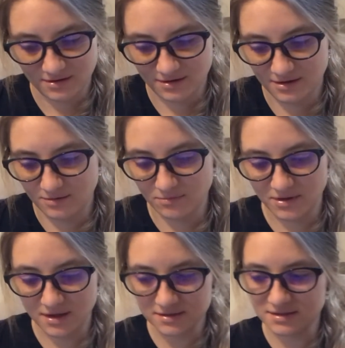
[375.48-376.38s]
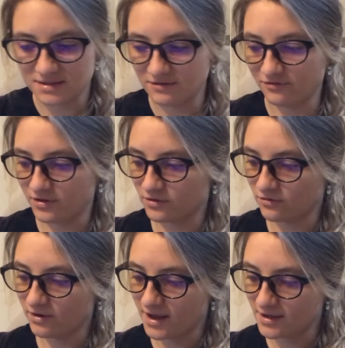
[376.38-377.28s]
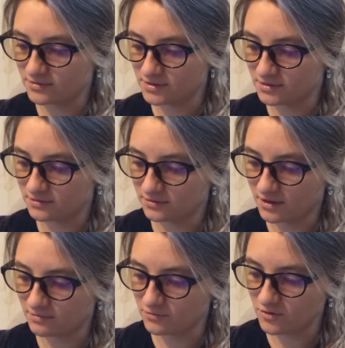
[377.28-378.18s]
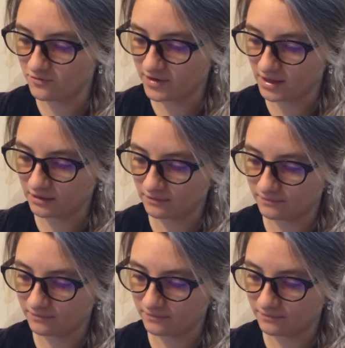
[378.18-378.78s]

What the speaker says: Him being stiff on the ground, not moving.